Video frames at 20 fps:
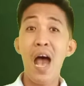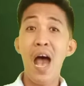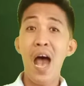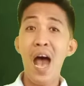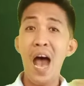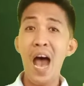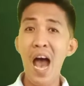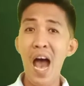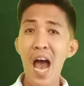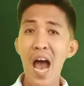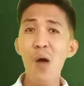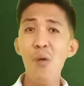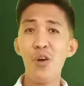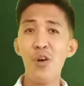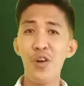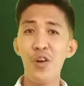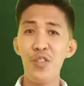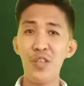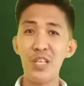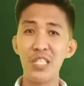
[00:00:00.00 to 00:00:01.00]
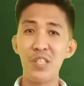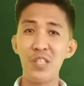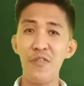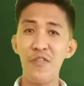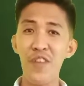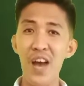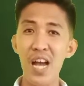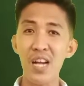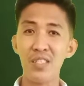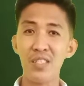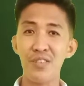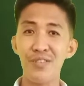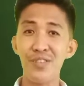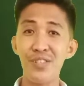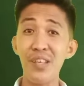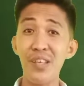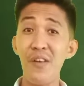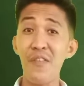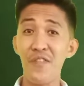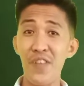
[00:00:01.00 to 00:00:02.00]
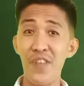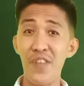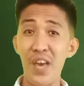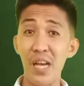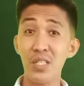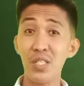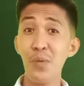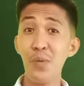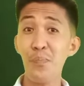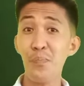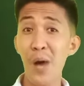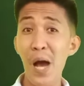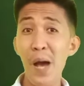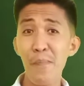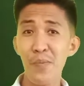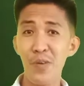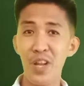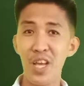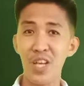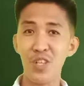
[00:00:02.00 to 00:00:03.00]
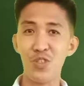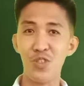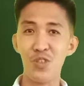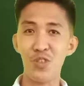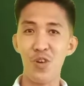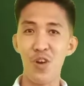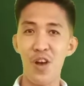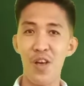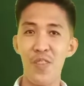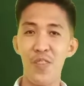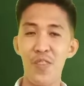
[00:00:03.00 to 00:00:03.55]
how are these factors affect the population growth?